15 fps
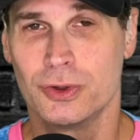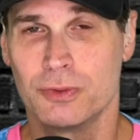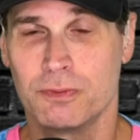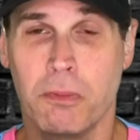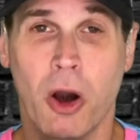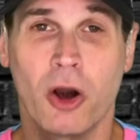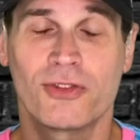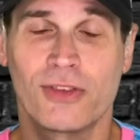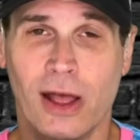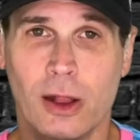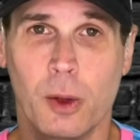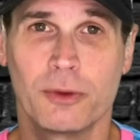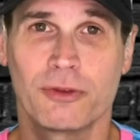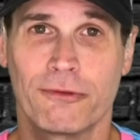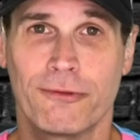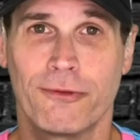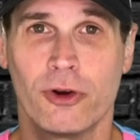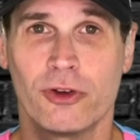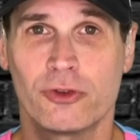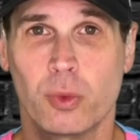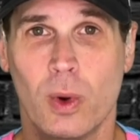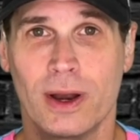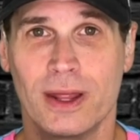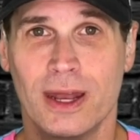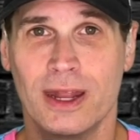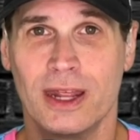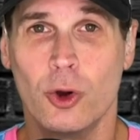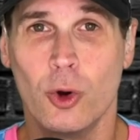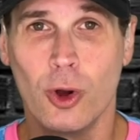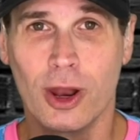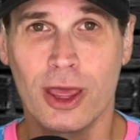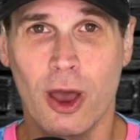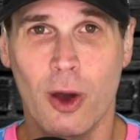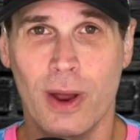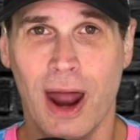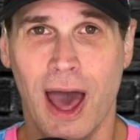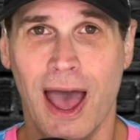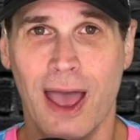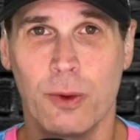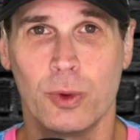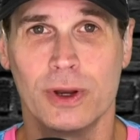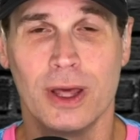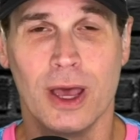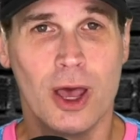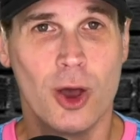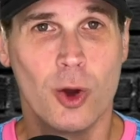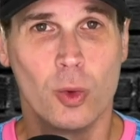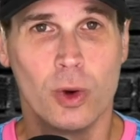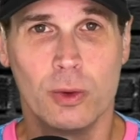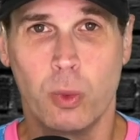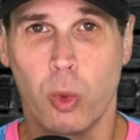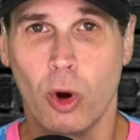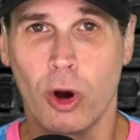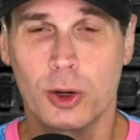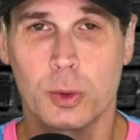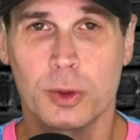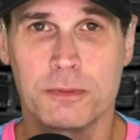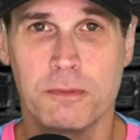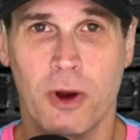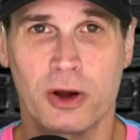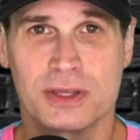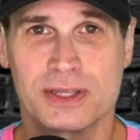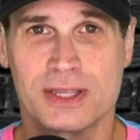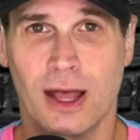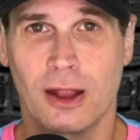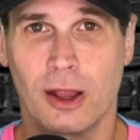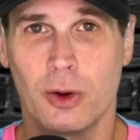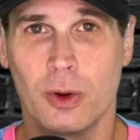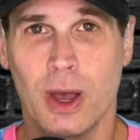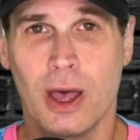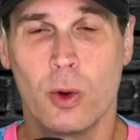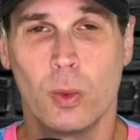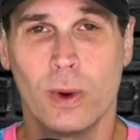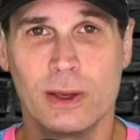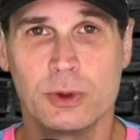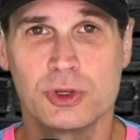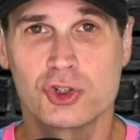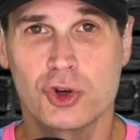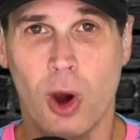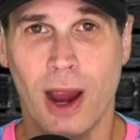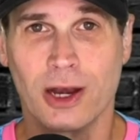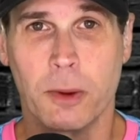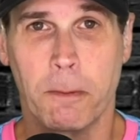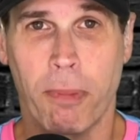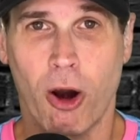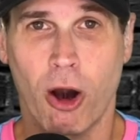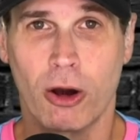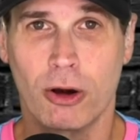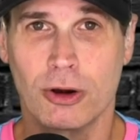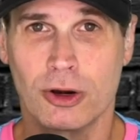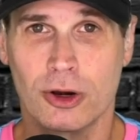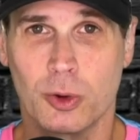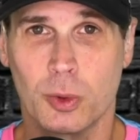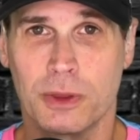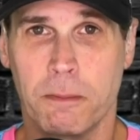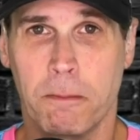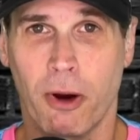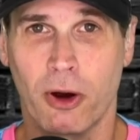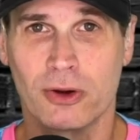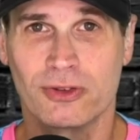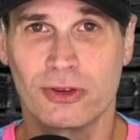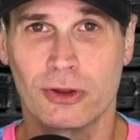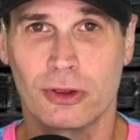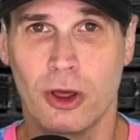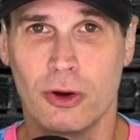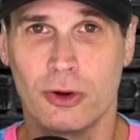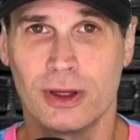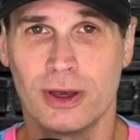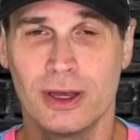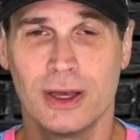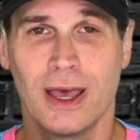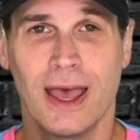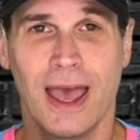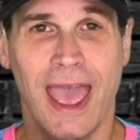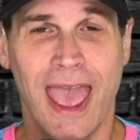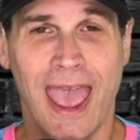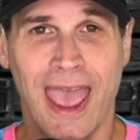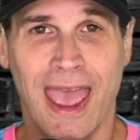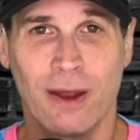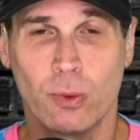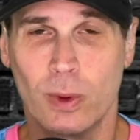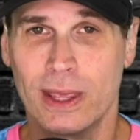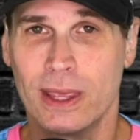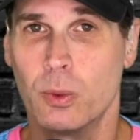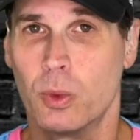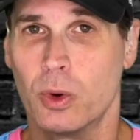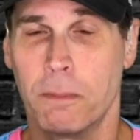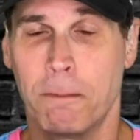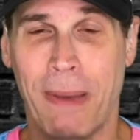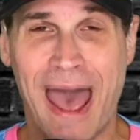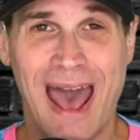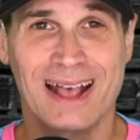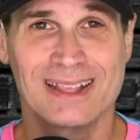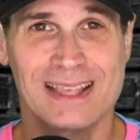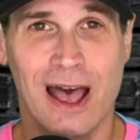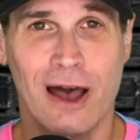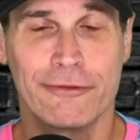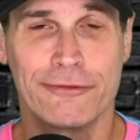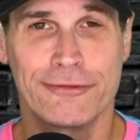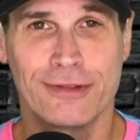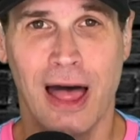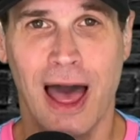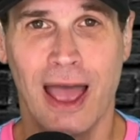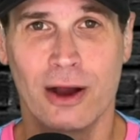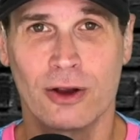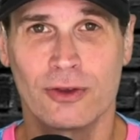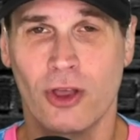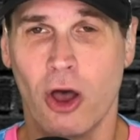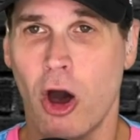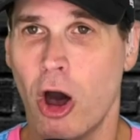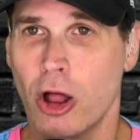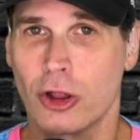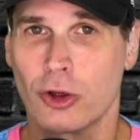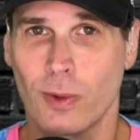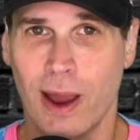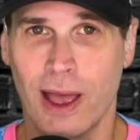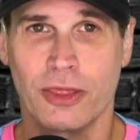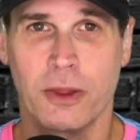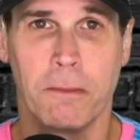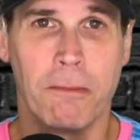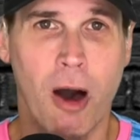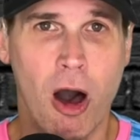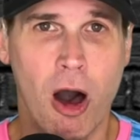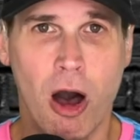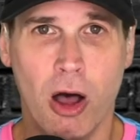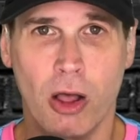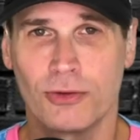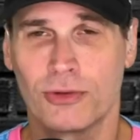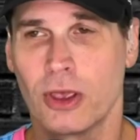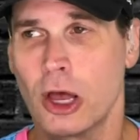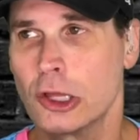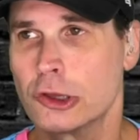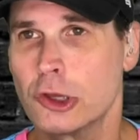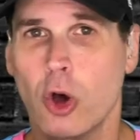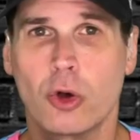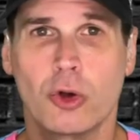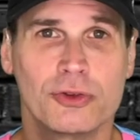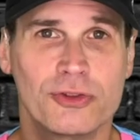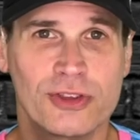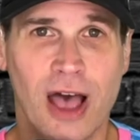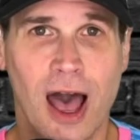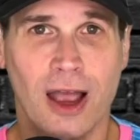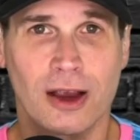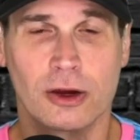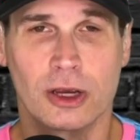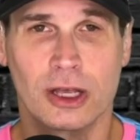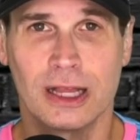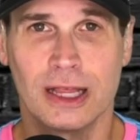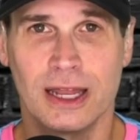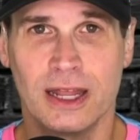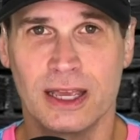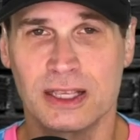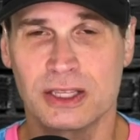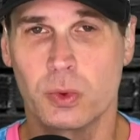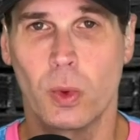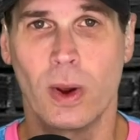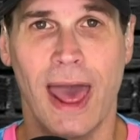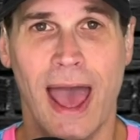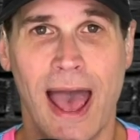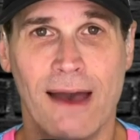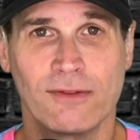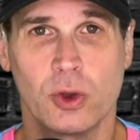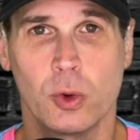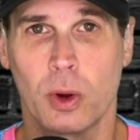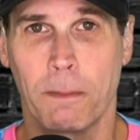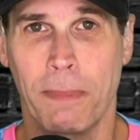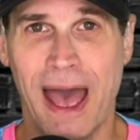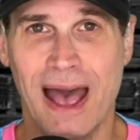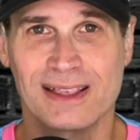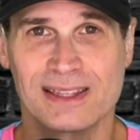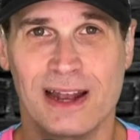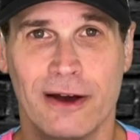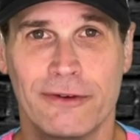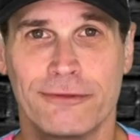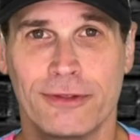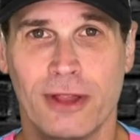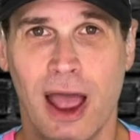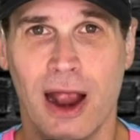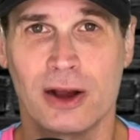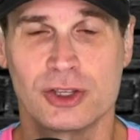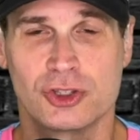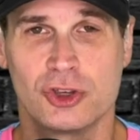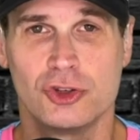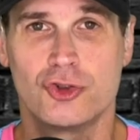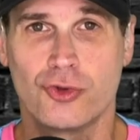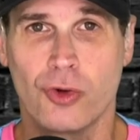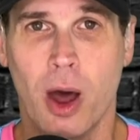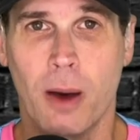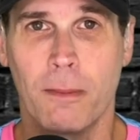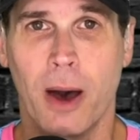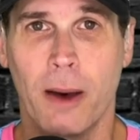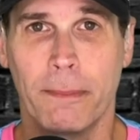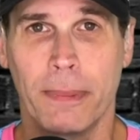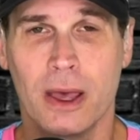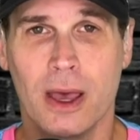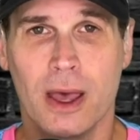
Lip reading: Marcelo was the first one in, and Julio and I would work with Marcelo when he was trying to partner with Barcelona, and we would pass out flyers all around the malls, local soccer clinics, what have you. We were passing out flyers to drum up